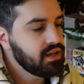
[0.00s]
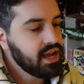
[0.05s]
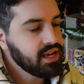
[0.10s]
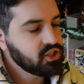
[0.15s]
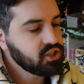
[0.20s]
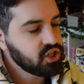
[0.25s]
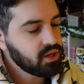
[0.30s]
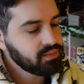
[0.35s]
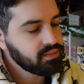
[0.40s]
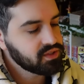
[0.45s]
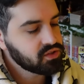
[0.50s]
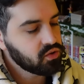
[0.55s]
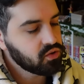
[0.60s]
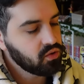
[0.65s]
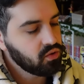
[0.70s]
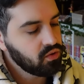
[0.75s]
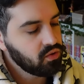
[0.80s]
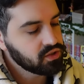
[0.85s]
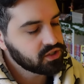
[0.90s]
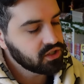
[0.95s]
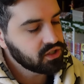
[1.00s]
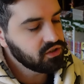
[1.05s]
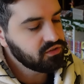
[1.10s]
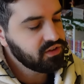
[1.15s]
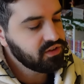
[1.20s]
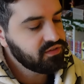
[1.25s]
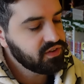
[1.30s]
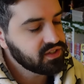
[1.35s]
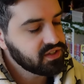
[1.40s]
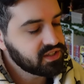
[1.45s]
next chapter is called
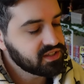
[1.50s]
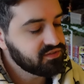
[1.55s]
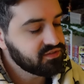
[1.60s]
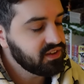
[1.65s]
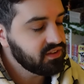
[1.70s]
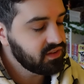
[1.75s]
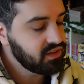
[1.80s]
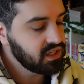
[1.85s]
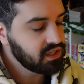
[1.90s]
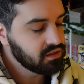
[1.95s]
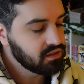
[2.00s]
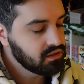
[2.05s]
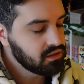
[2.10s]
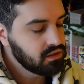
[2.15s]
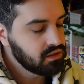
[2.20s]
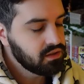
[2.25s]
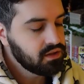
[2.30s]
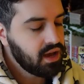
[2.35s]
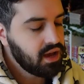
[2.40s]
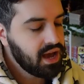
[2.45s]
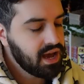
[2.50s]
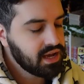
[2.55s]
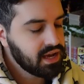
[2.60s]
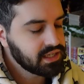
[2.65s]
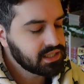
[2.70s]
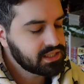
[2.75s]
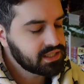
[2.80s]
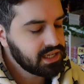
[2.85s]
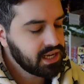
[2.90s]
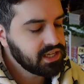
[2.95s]
Luffy versus Vivi.
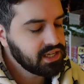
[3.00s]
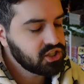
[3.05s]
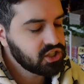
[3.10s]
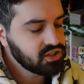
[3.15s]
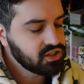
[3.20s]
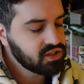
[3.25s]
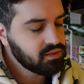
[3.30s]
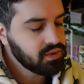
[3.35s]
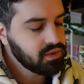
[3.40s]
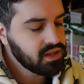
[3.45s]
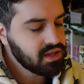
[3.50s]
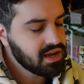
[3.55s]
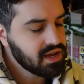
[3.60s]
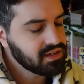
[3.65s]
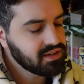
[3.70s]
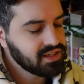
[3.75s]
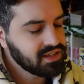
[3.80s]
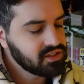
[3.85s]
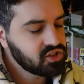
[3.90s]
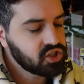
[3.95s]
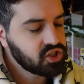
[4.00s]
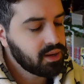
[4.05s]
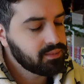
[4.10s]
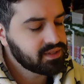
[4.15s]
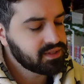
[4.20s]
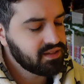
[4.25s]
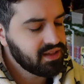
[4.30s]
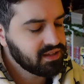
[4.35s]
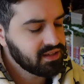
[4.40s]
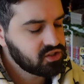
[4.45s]
And he does something at the end of this
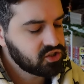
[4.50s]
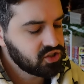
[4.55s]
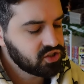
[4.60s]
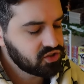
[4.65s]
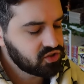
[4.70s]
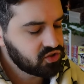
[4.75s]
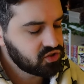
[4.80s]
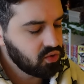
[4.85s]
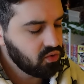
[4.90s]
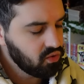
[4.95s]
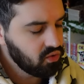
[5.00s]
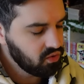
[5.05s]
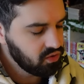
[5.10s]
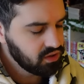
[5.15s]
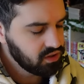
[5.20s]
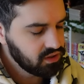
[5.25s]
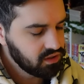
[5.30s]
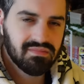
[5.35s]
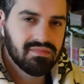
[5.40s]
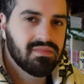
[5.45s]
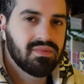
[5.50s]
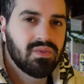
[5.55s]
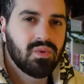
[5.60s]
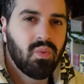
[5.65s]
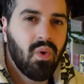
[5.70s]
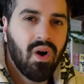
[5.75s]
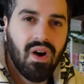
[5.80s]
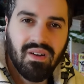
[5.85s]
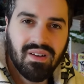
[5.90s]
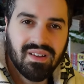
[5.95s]
chapter that's just so.
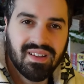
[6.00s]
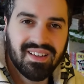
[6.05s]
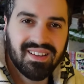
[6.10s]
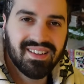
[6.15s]
What?